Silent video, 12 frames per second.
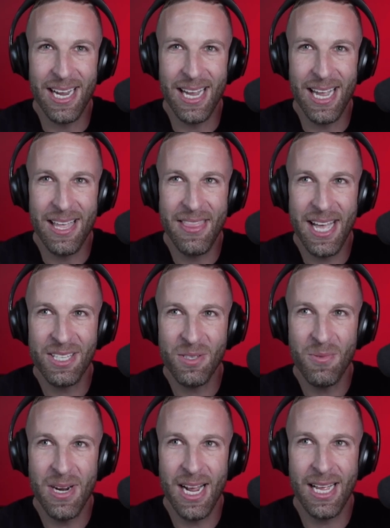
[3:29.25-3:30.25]
And that's
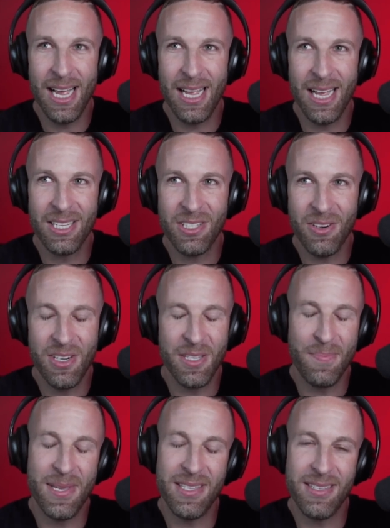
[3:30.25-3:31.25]
when I, I started to
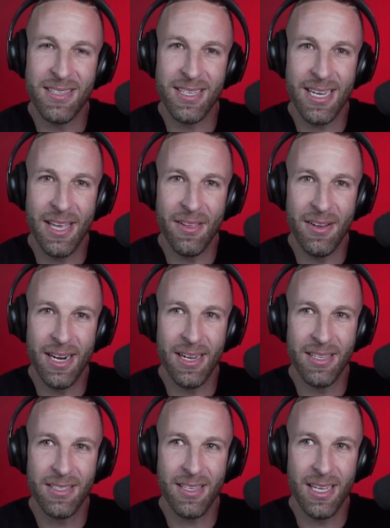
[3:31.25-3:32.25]
piece it together. That
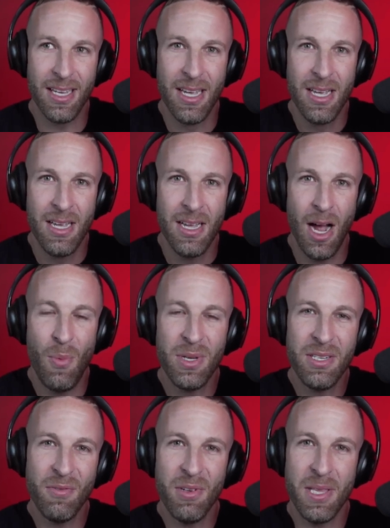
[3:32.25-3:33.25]
it's like I
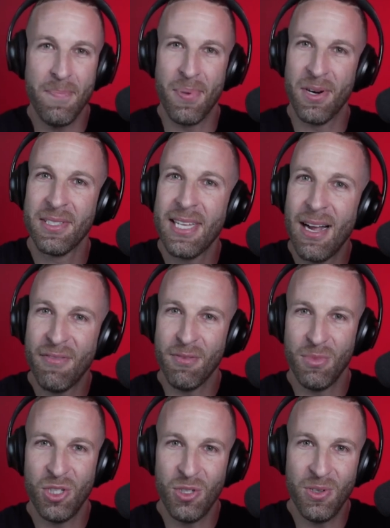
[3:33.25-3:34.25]
wasn't really burnt out from
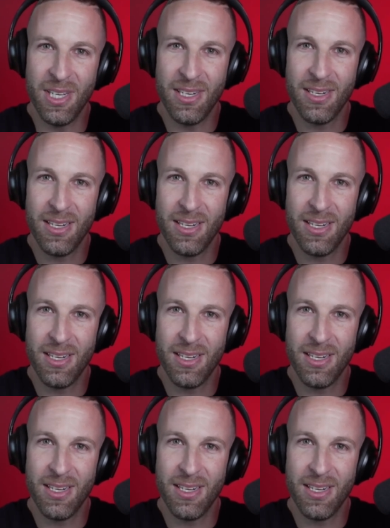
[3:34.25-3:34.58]
shooting.